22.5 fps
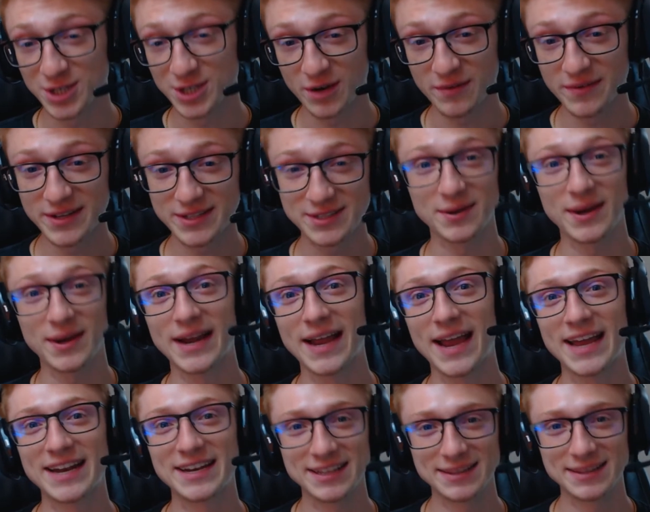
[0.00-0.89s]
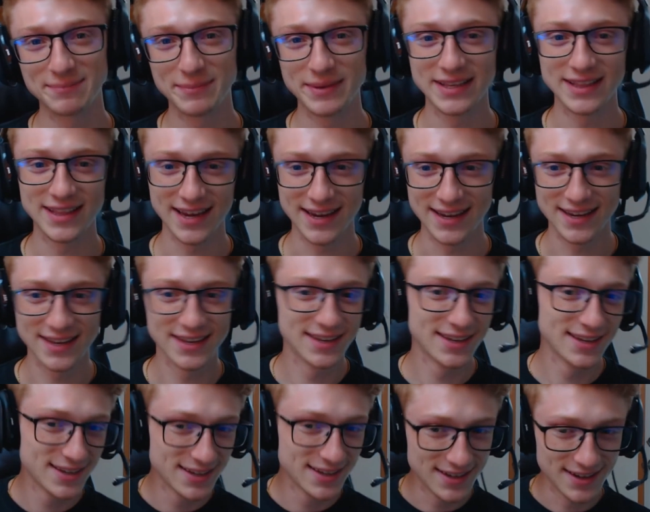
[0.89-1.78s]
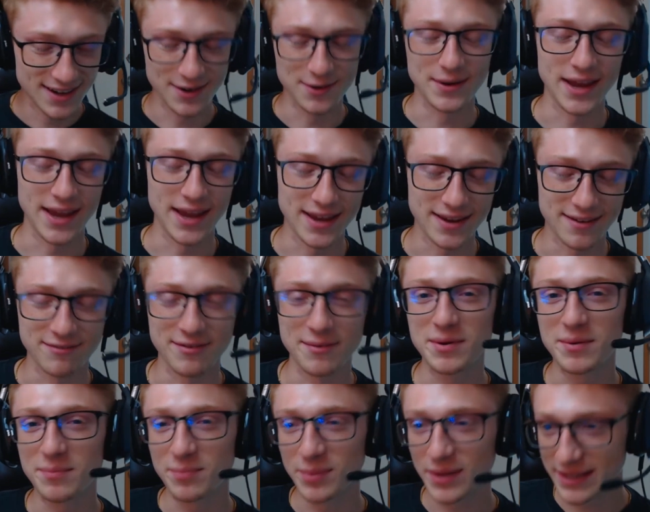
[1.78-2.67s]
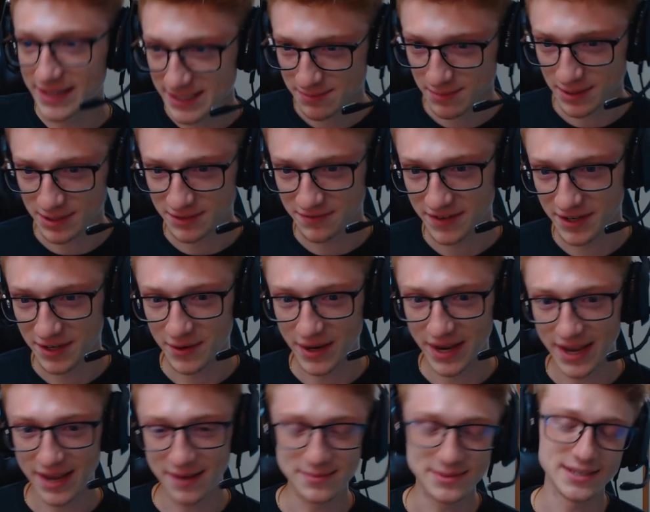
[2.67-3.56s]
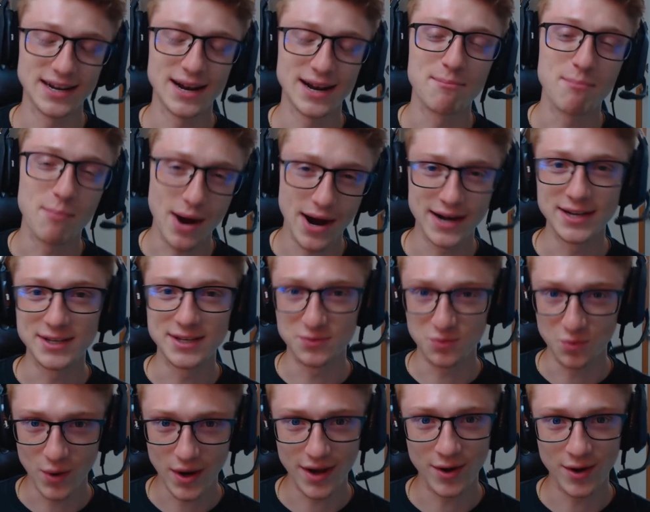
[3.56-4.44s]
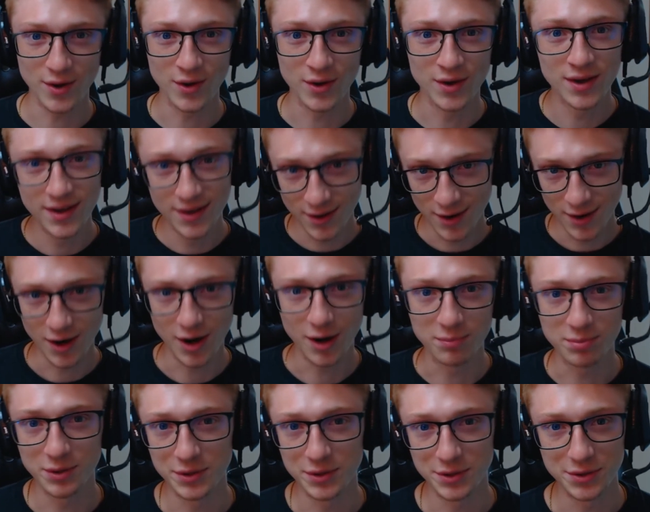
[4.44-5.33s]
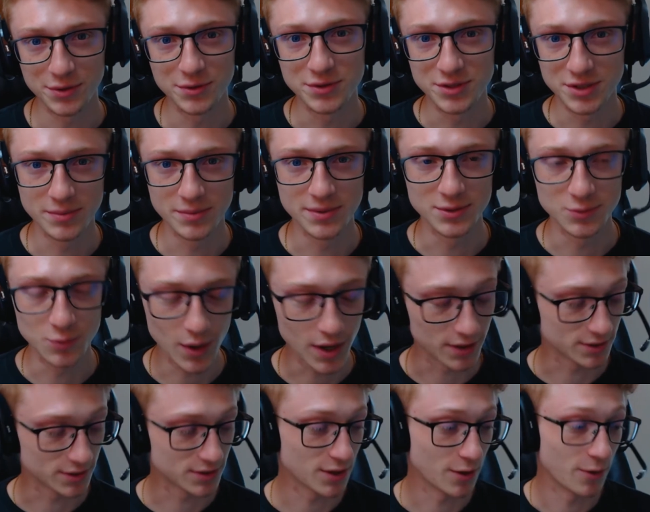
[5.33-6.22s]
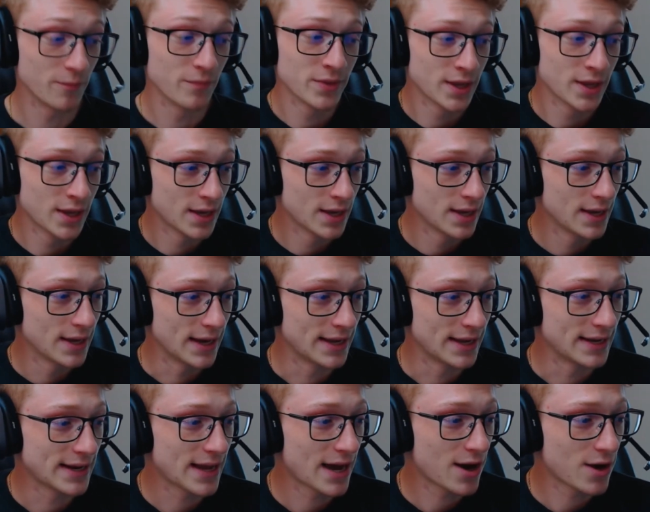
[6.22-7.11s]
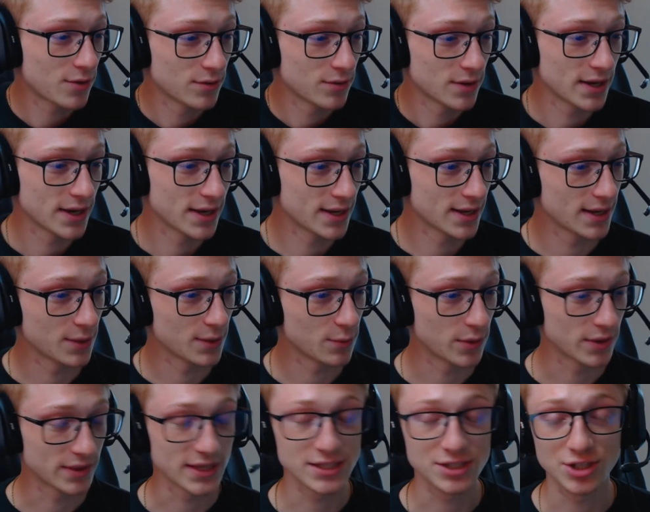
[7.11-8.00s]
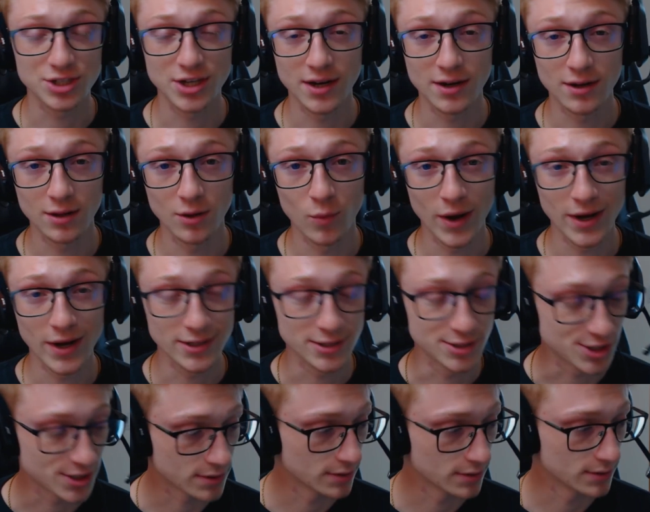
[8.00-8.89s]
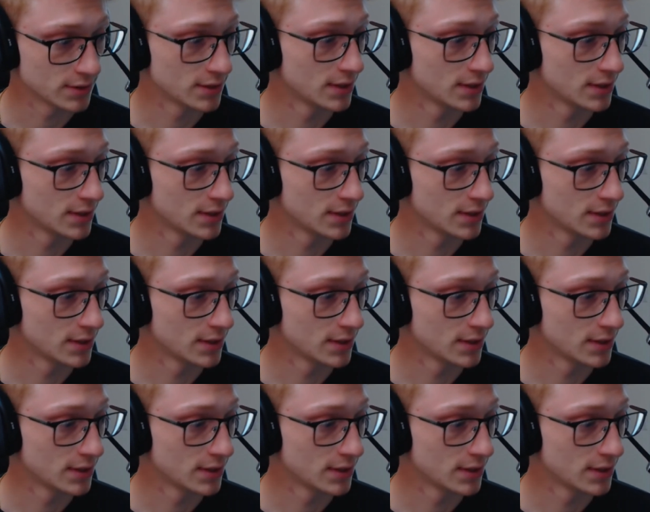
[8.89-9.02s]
it. So I had to be like, okay, if I'm gonna play this much video games, then I might as well upload to YouTube as well. So, and now with this channel, A Wild Gerald,